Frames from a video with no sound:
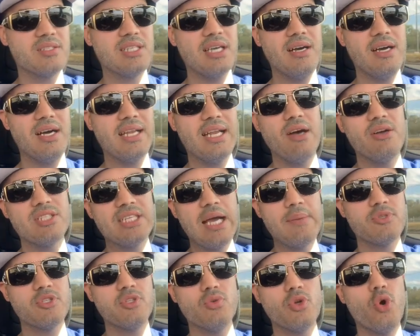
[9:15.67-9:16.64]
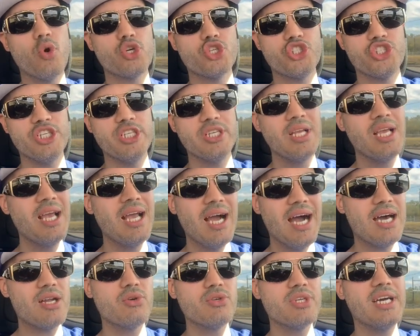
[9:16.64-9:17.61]
on how it's absolute horseshit.
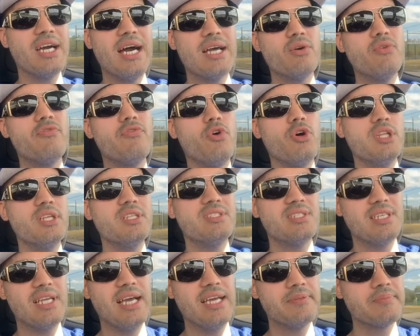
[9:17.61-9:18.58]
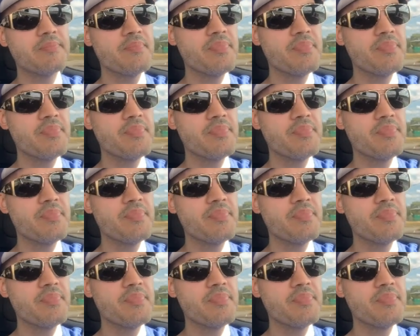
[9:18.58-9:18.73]
I don't fall into that.